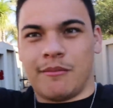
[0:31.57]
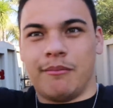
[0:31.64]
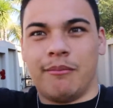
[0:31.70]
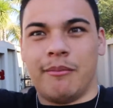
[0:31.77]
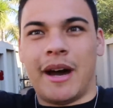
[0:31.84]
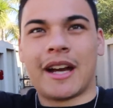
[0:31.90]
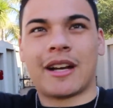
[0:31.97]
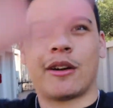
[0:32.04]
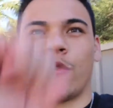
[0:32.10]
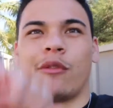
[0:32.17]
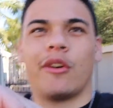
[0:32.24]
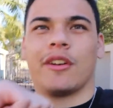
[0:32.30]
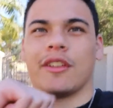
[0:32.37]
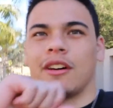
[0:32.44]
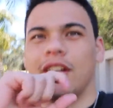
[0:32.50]

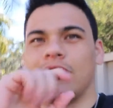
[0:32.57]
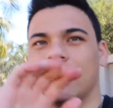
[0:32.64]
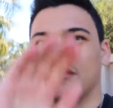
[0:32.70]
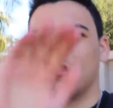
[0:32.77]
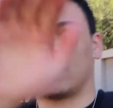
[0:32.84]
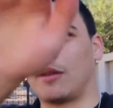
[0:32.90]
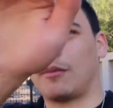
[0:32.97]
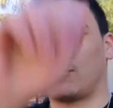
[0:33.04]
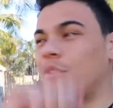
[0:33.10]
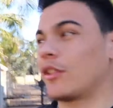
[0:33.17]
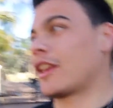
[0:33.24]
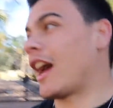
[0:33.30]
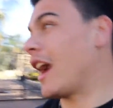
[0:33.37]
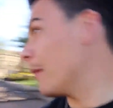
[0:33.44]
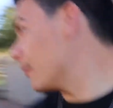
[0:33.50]
microphone on top of the
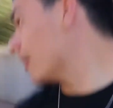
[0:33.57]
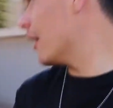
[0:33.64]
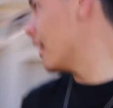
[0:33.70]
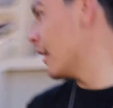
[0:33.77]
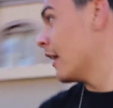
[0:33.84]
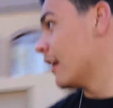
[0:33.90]
camera.